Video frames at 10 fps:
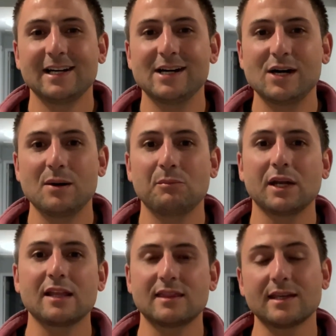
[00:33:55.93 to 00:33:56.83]

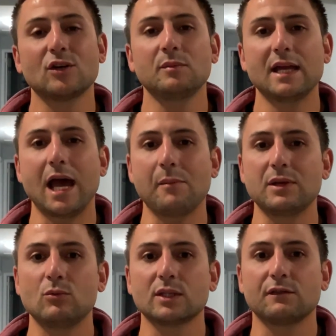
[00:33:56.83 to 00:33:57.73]
But I think he'll be
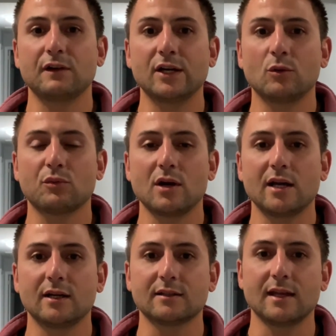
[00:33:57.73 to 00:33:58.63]
happy with the final
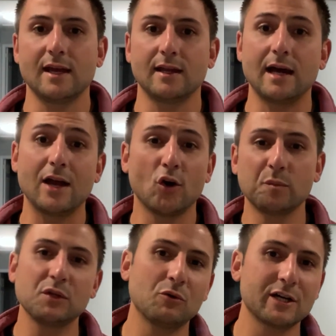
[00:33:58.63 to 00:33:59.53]
product, and I
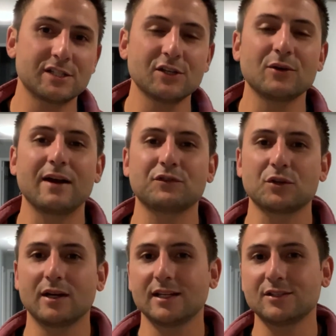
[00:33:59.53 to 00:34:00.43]
hope you are too
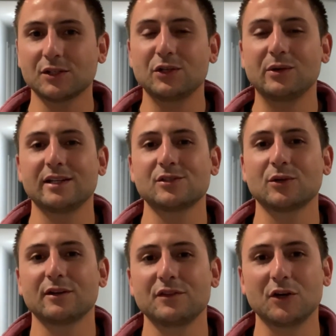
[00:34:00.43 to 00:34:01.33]
after I took you on a
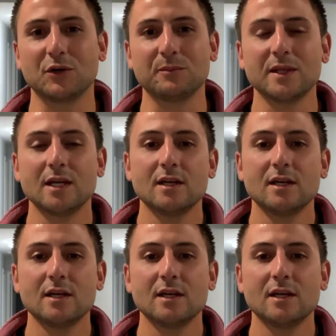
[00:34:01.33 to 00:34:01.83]
tour of the home.